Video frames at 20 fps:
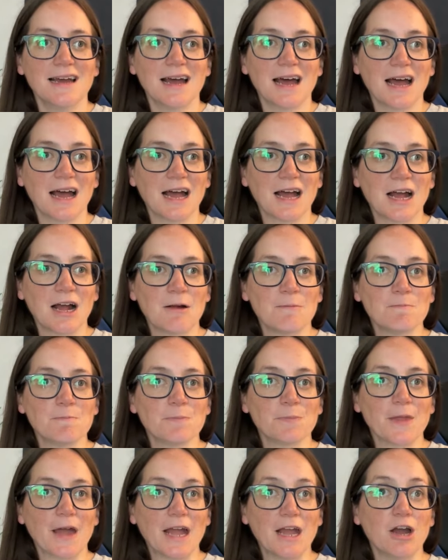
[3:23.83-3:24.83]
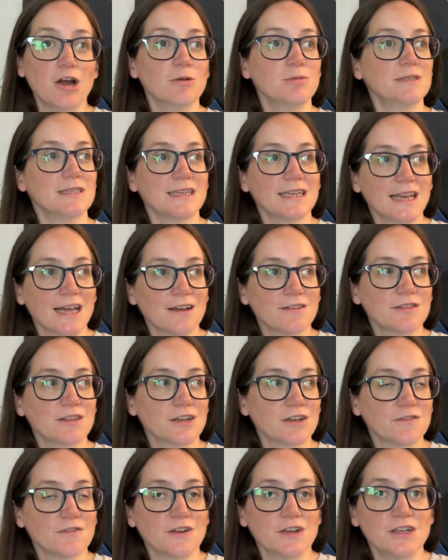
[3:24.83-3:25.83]
Um, I hope to get out
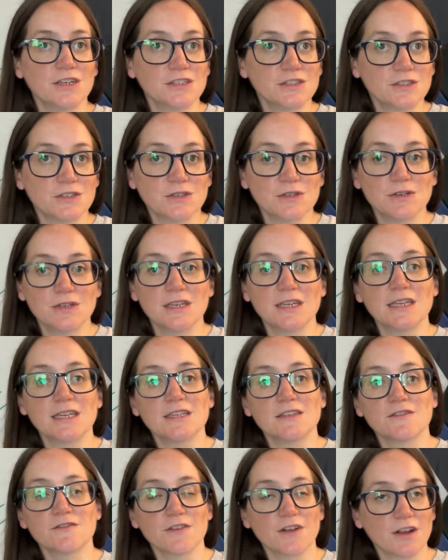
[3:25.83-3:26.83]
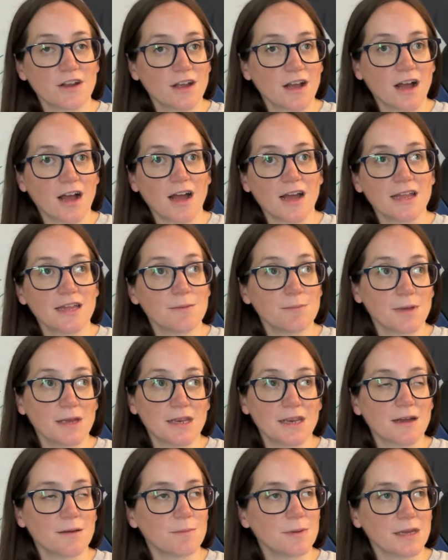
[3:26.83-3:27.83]
there very soon. It is very hot. It may
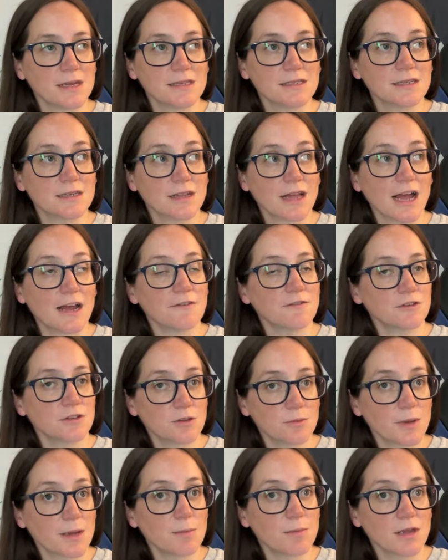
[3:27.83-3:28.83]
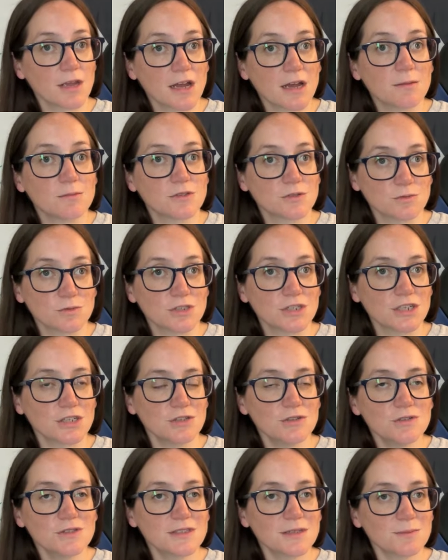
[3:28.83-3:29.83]
not be until after the baby comes in which I
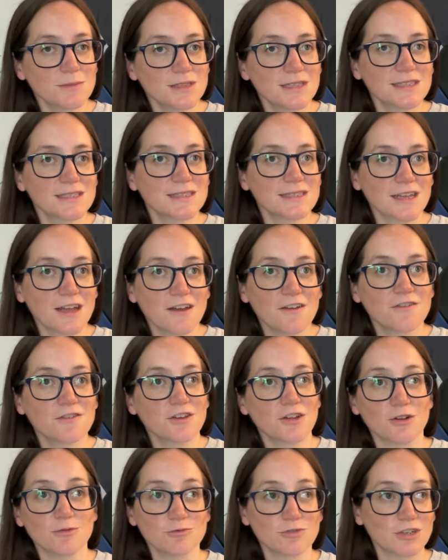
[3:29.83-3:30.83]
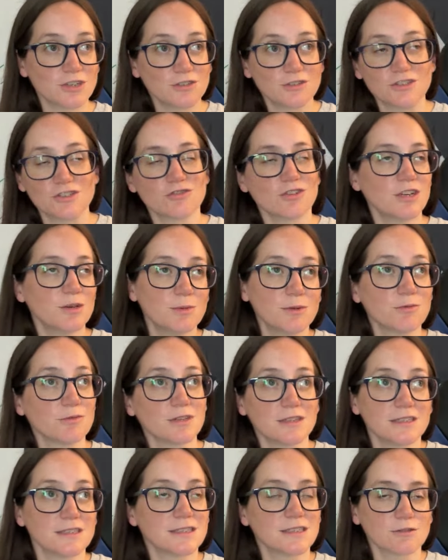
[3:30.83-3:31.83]
use some of this stuff. You know, I'm trying, just trying to be
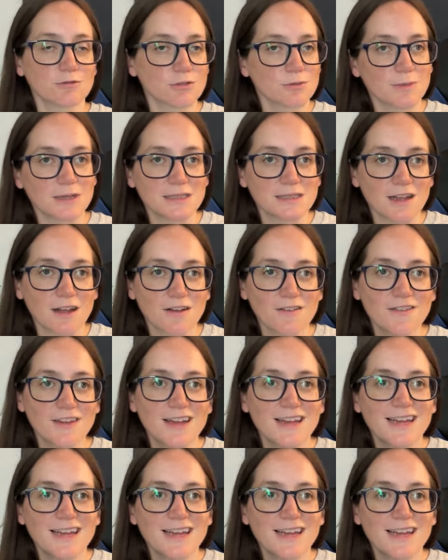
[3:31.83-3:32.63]
realistic with myself.